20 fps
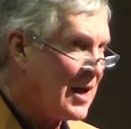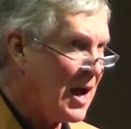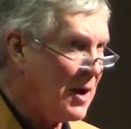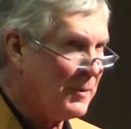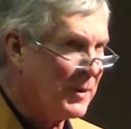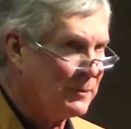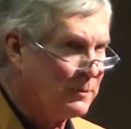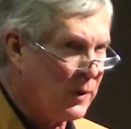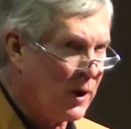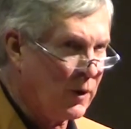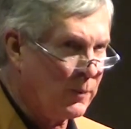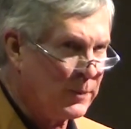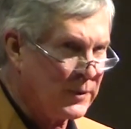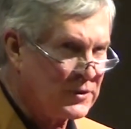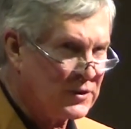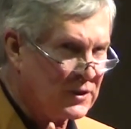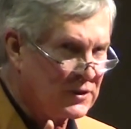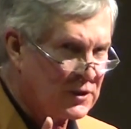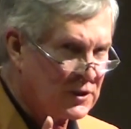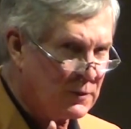The common
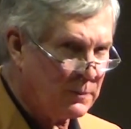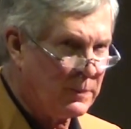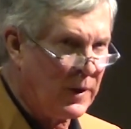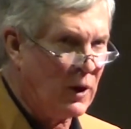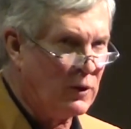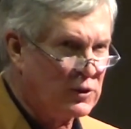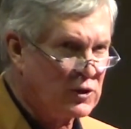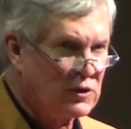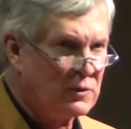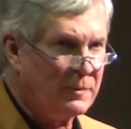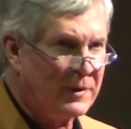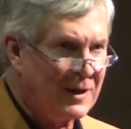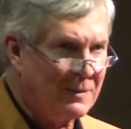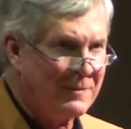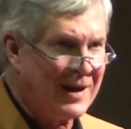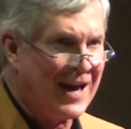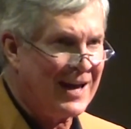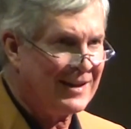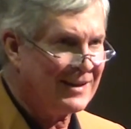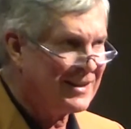purpose is supposed to be
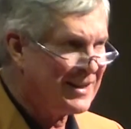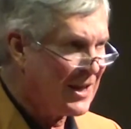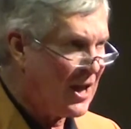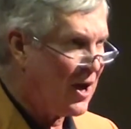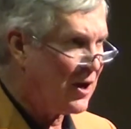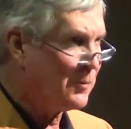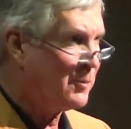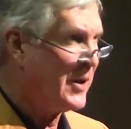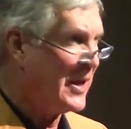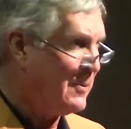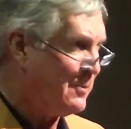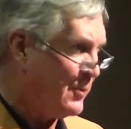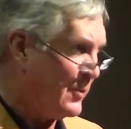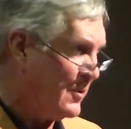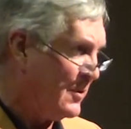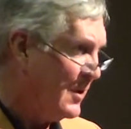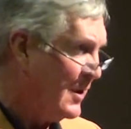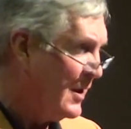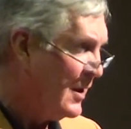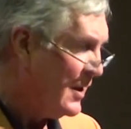about the young
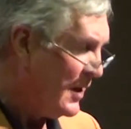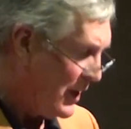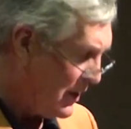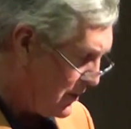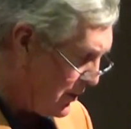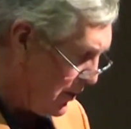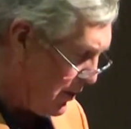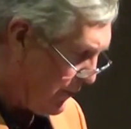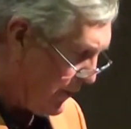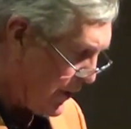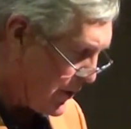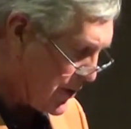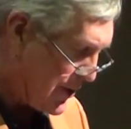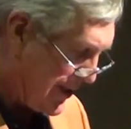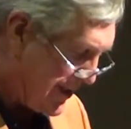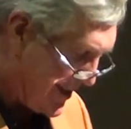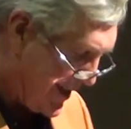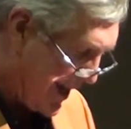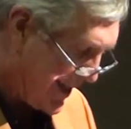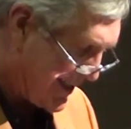people at the
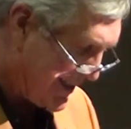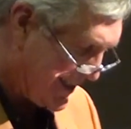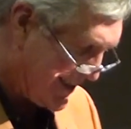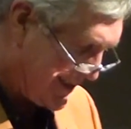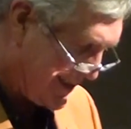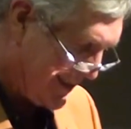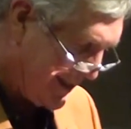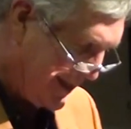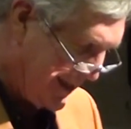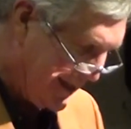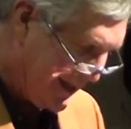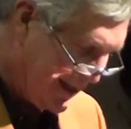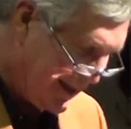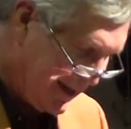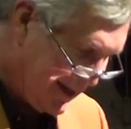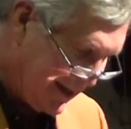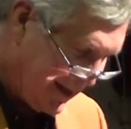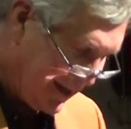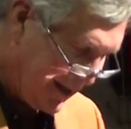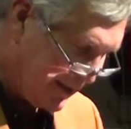University of Texas.
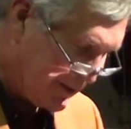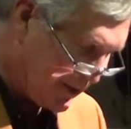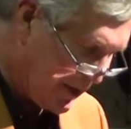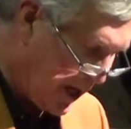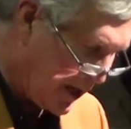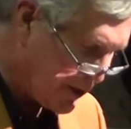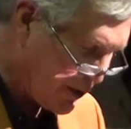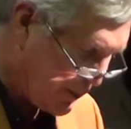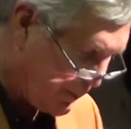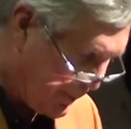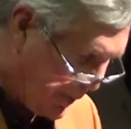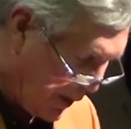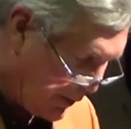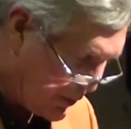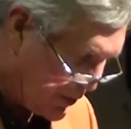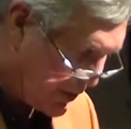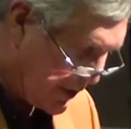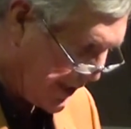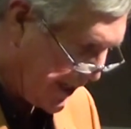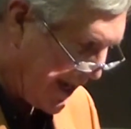And it's not
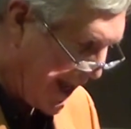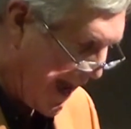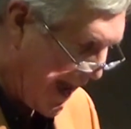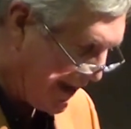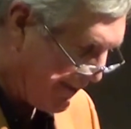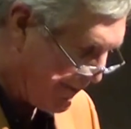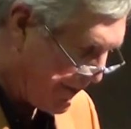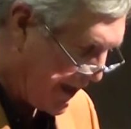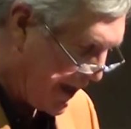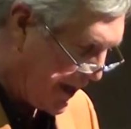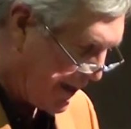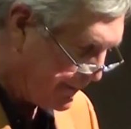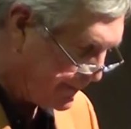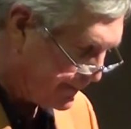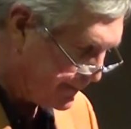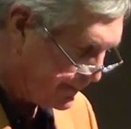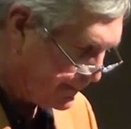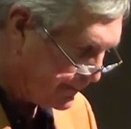supposed to get out of that.